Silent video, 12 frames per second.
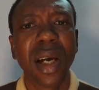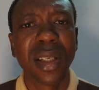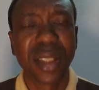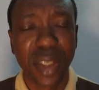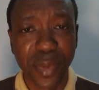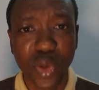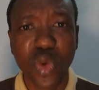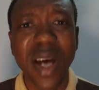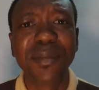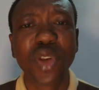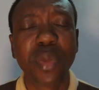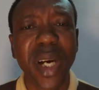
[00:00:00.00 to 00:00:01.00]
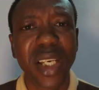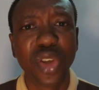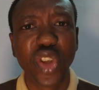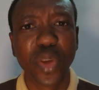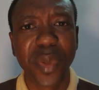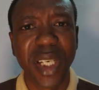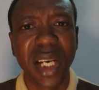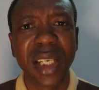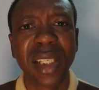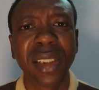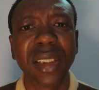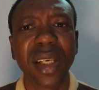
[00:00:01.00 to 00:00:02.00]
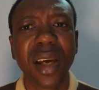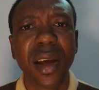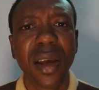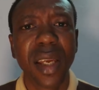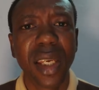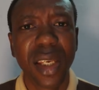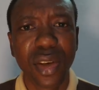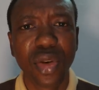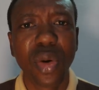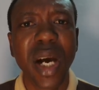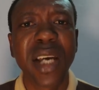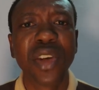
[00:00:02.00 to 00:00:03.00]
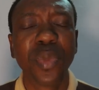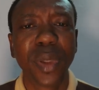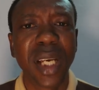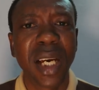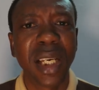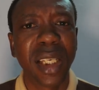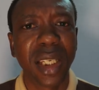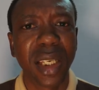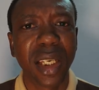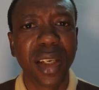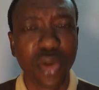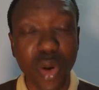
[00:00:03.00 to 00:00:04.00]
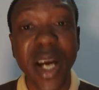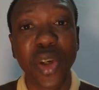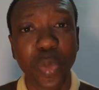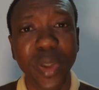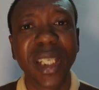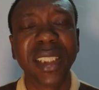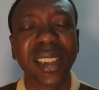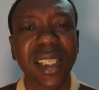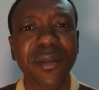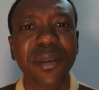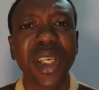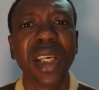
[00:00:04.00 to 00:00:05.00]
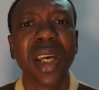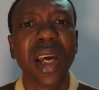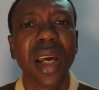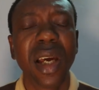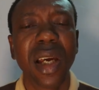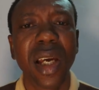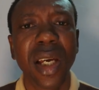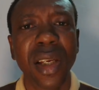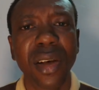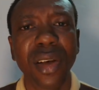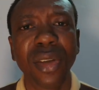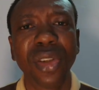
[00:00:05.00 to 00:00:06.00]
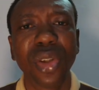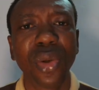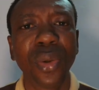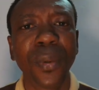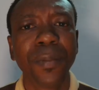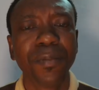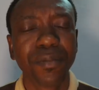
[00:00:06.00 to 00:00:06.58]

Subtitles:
Subscribe to my YouTube channels, Eagle Eye Opener TV, and also